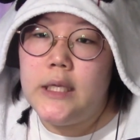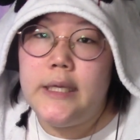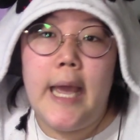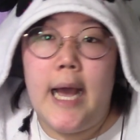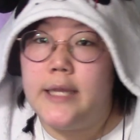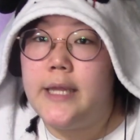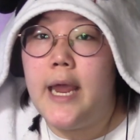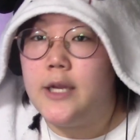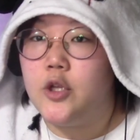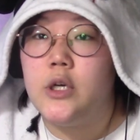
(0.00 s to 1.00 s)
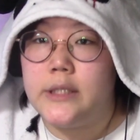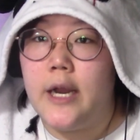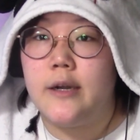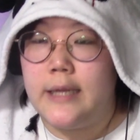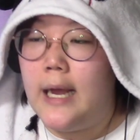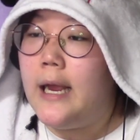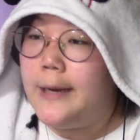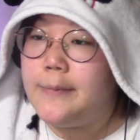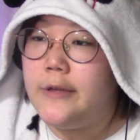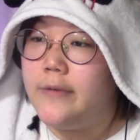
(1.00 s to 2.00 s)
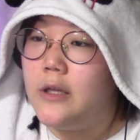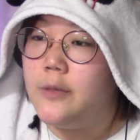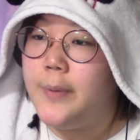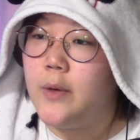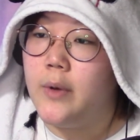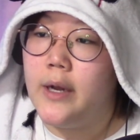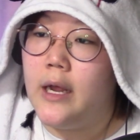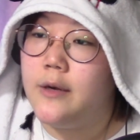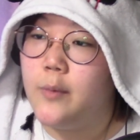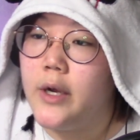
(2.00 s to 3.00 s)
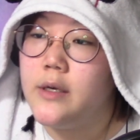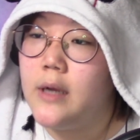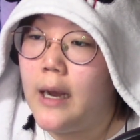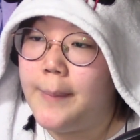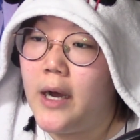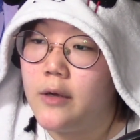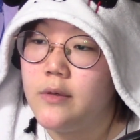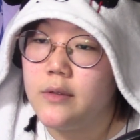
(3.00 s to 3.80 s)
yeah, they took their time developing what on what about